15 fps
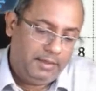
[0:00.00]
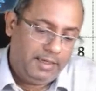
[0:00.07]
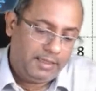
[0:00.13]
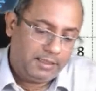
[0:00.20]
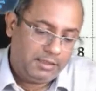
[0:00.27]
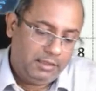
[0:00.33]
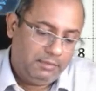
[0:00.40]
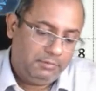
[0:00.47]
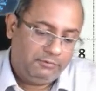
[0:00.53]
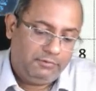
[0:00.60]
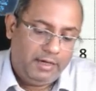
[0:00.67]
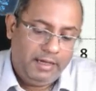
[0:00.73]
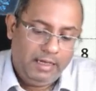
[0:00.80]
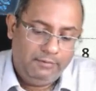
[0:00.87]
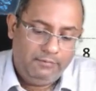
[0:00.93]
Next, number
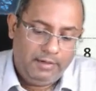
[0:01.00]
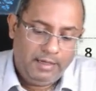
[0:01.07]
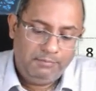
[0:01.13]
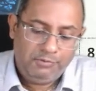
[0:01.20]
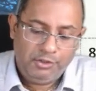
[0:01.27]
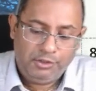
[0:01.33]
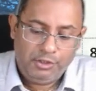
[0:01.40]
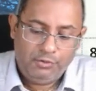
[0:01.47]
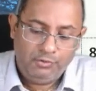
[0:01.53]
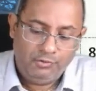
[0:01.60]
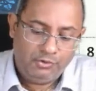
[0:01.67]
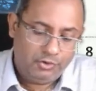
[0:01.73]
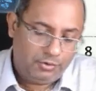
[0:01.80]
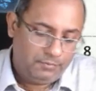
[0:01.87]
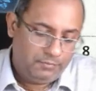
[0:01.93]
5,
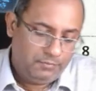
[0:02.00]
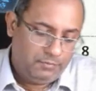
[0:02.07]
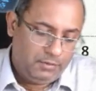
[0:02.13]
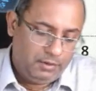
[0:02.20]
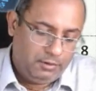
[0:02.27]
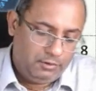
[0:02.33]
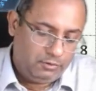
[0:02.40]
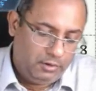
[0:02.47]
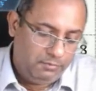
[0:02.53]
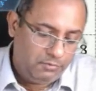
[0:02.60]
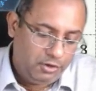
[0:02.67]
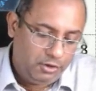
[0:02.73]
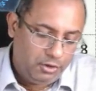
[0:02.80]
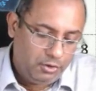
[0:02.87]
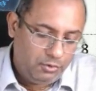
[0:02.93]
MCQs. So
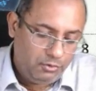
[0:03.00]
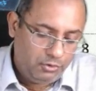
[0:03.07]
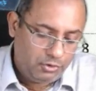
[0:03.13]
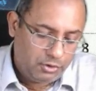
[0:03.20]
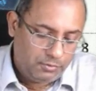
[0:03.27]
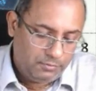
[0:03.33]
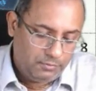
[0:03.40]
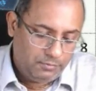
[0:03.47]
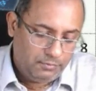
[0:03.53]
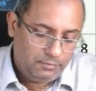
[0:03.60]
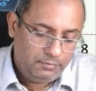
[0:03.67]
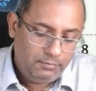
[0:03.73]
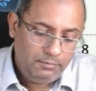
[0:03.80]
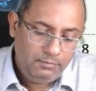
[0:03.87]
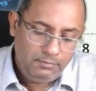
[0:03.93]
MCQs,
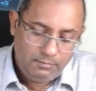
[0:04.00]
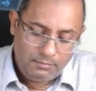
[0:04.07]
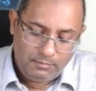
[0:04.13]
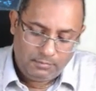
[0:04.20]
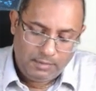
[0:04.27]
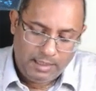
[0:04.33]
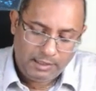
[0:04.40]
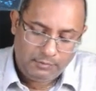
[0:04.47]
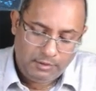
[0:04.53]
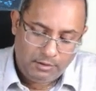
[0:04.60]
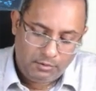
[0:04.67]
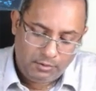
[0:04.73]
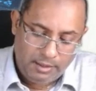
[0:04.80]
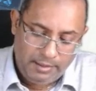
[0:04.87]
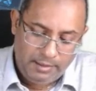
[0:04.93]
as we
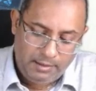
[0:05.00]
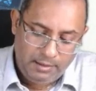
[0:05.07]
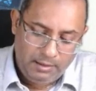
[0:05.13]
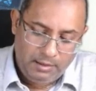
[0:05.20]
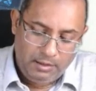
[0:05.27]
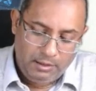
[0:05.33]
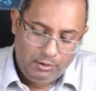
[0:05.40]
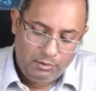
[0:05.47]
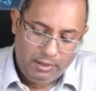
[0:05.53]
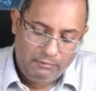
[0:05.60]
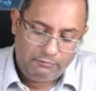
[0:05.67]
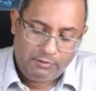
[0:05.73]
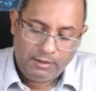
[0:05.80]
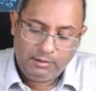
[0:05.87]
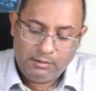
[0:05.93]
noted, you
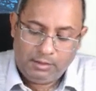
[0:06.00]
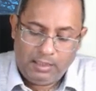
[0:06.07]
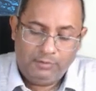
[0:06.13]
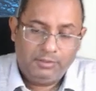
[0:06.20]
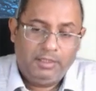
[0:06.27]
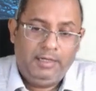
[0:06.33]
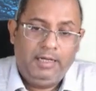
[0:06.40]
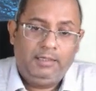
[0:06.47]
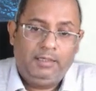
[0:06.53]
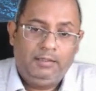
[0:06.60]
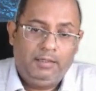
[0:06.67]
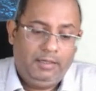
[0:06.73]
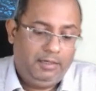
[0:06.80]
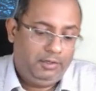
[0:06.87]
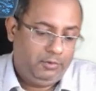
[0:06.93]
have
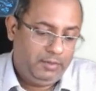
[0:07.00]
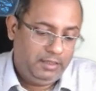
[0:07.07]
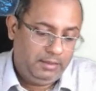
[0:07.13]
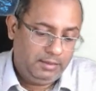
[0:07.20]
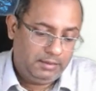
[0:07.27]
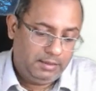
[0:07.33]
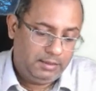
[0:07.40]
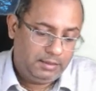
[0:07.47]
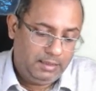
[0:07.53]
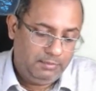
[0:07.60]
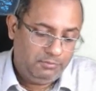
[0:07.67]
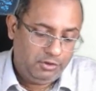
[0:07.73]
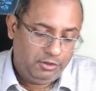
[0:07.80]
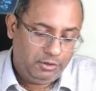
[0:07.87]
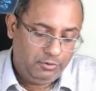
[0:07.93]
1,826
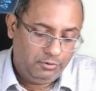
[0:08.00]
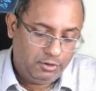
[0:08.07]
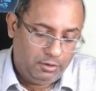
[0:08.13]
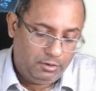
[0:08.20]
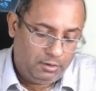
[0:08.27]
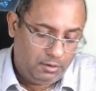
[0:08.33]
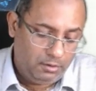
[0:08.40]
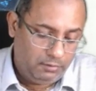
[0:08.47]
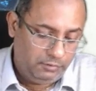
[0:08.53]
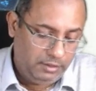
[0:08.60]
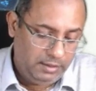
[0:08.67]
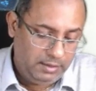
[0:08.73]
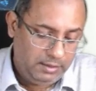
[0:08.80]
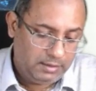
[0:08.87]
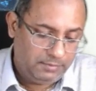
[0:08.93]
MCQs, and all of
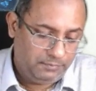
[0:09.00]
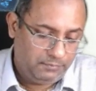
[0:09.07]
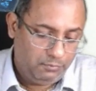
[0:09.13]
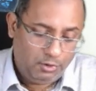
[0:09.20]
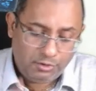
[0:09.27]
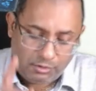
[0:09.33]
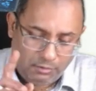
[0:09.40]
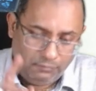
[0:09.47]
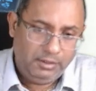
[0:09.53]
these, most